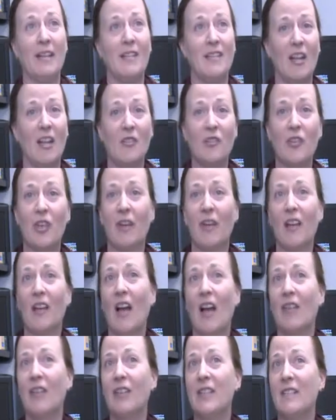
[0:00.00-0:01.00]
attention.
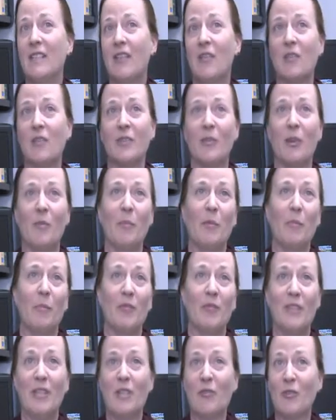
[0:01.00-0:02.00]
Obviously there's going to be
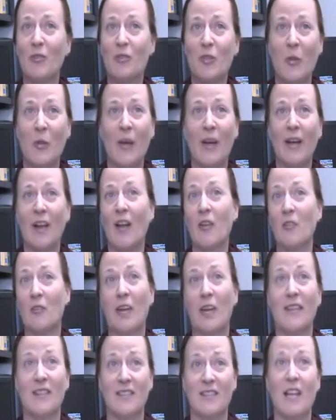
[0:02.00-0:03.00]
procedures going on
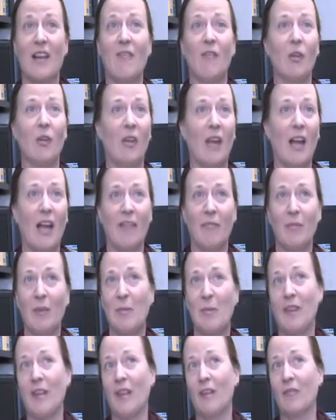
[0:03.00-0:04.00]
trying to save their life. Maybe
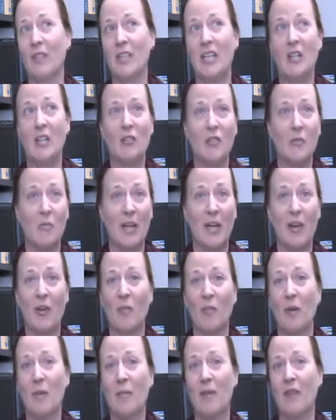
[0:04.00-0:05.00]
they have to intubate, or
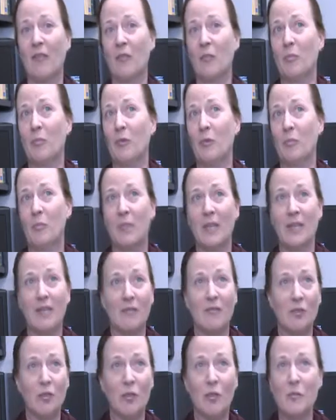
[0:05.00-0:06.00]
maybe they have to put big
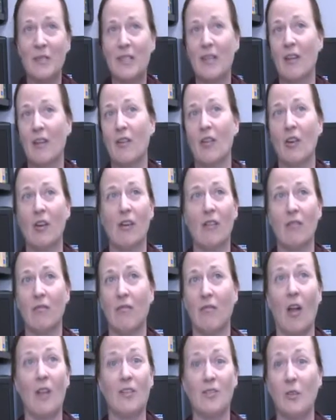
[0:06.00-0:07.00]
tubes in, or
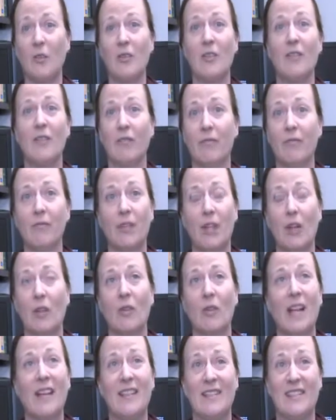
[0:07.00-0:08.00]
all sorts of
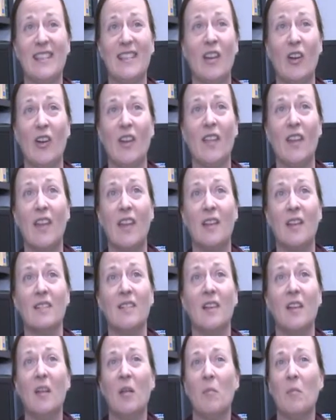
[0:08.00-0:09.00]
kind of scary things.
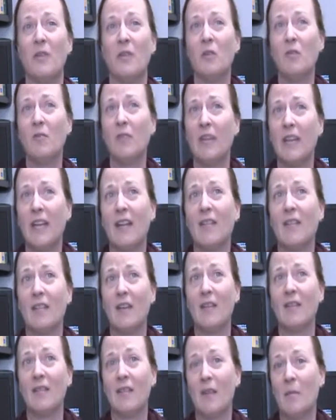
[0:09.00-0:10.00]
But don't forget
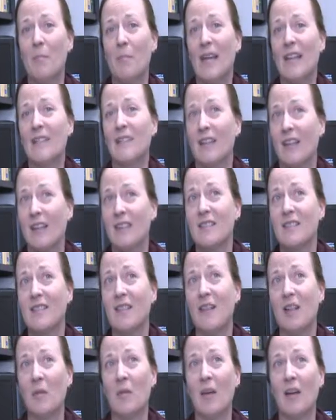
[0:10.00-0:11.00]
the basics
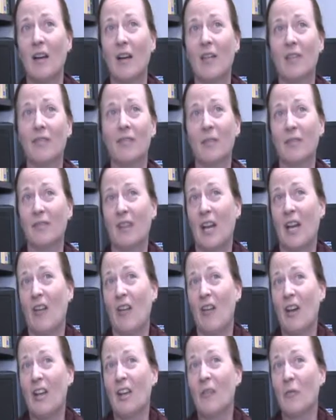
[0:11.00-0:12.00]
of
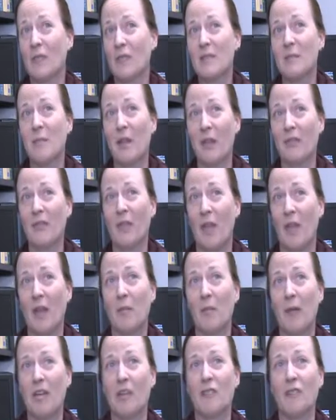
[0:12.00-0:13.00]
caring and respect for that
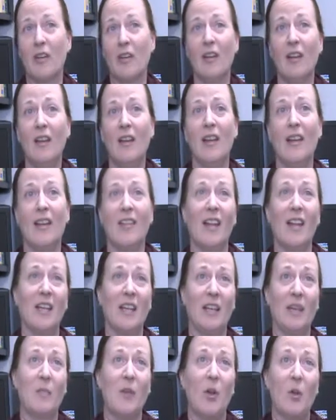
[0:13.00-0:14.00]
patient and letting
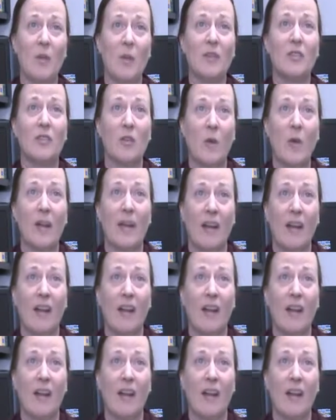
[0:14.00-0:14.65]
them know what's going